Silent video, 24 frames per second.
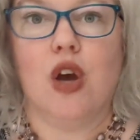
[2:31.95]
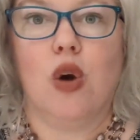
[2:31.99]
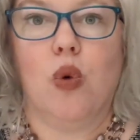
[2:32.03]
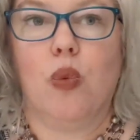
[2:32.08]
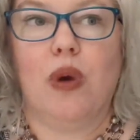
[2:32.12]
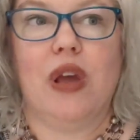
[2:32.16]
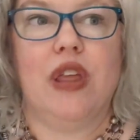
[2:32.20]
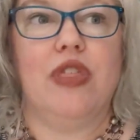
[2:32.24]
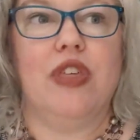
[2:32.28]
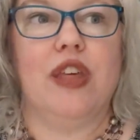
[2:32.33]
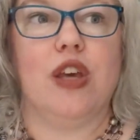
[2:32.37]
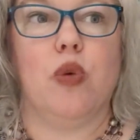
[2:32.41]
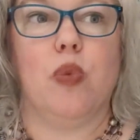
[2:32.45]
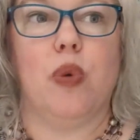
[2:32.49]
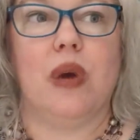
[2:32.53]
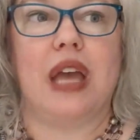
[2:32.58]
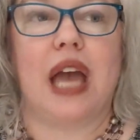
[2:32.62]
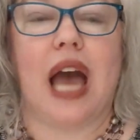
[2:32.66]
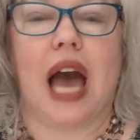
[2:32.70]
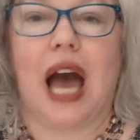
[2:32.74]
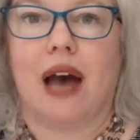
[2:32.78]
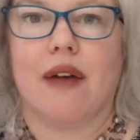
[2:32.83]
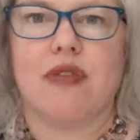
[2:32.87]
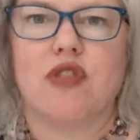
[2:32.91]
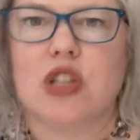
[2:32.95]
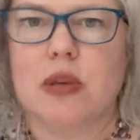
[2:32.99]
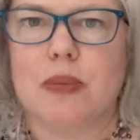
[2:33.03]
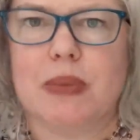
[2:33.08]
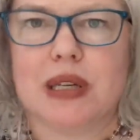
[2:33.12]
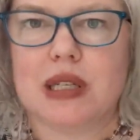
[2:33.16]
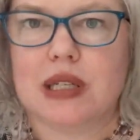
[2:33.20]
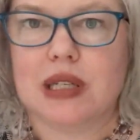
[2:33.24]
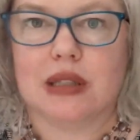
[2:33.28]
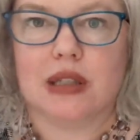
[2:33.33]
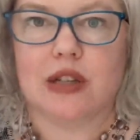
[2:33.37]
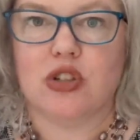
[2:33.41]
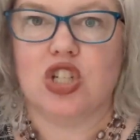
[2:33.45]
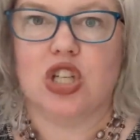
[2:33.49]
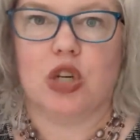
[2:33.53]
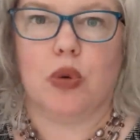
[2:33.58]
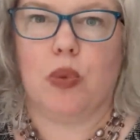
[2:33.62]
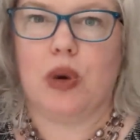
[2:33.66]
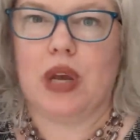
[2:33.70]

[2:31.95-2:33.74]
We think we have to be diligent.